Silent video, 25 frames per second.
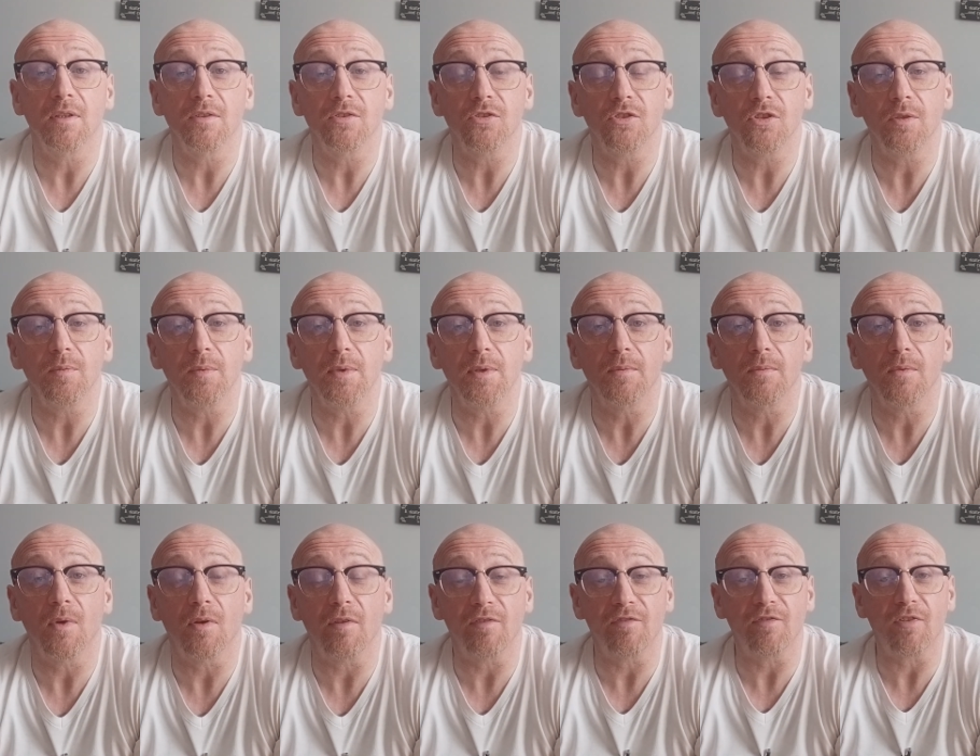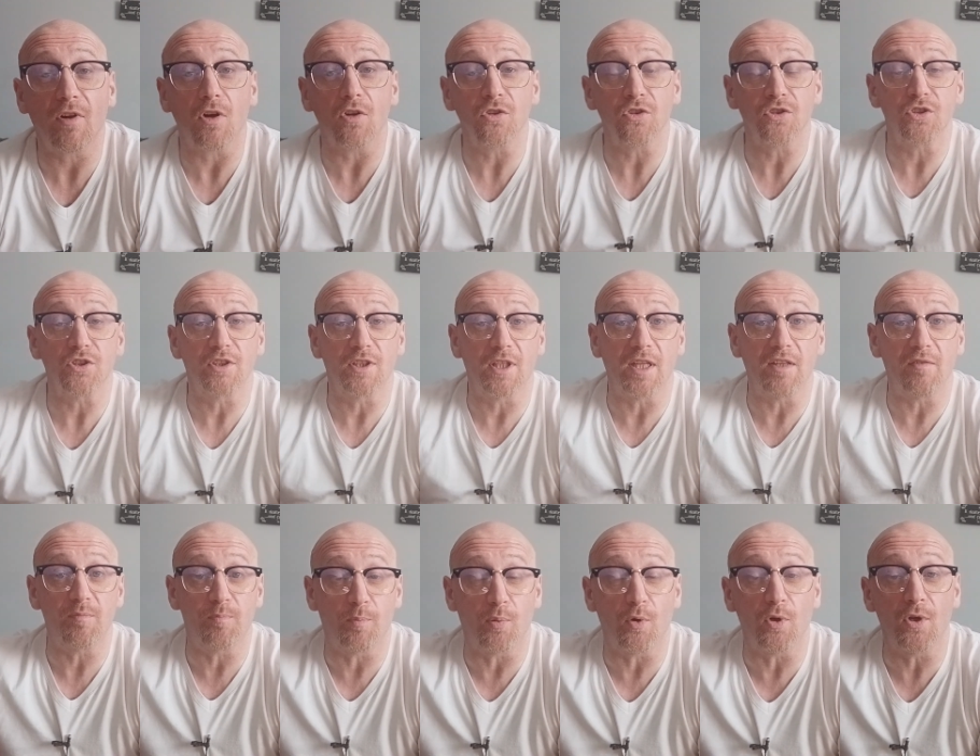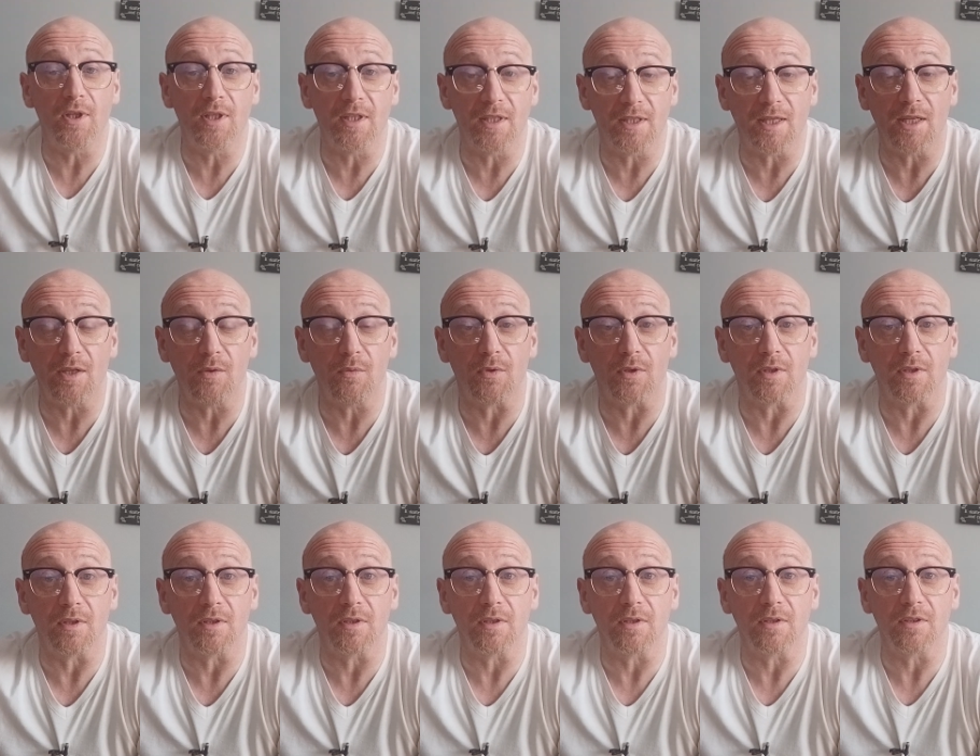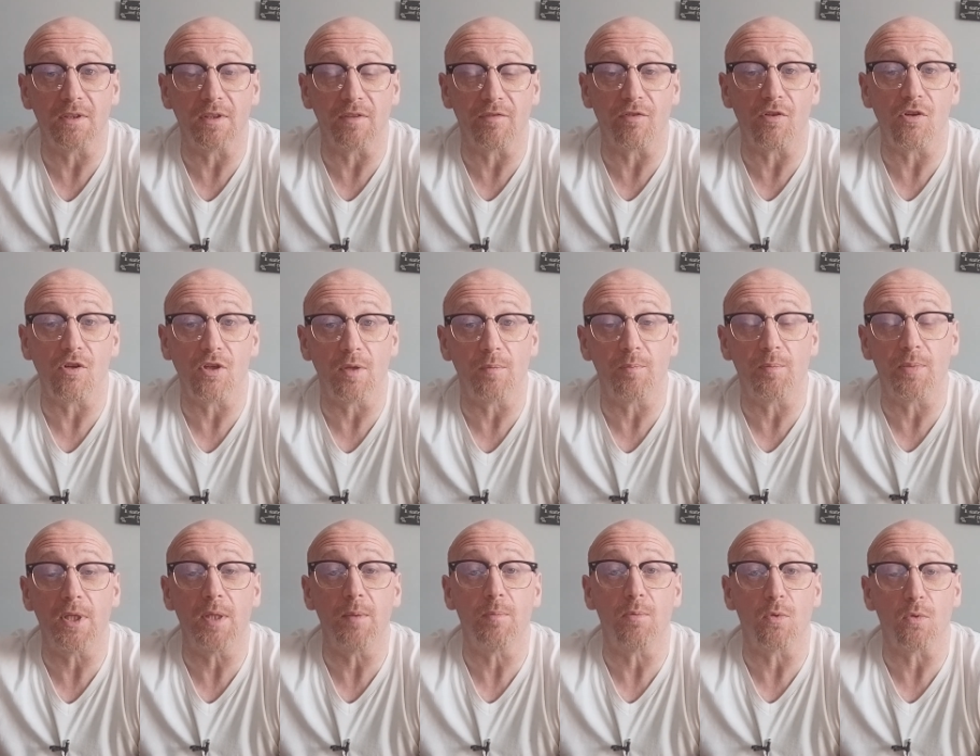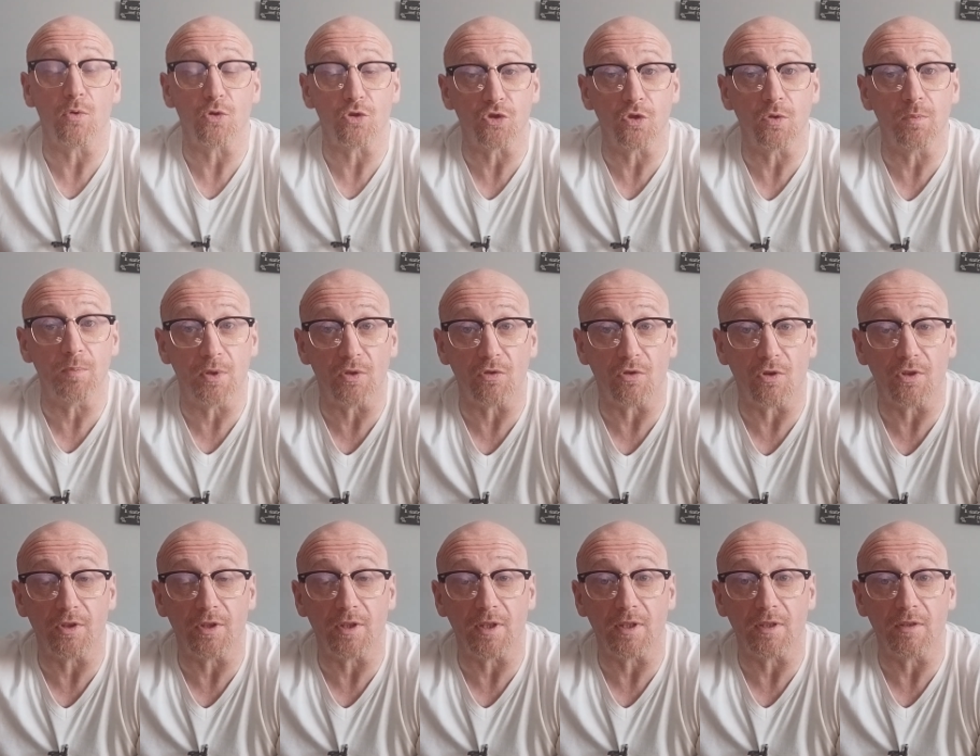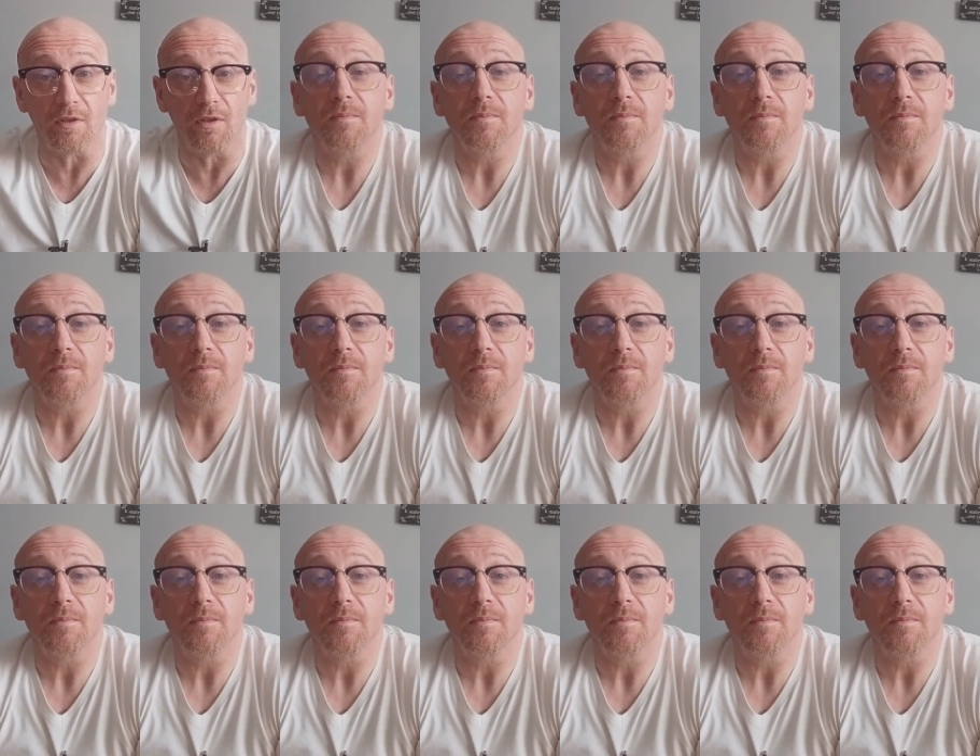Do you know what I mean? Unfortunately, they bullied out the fucking people who should be running it.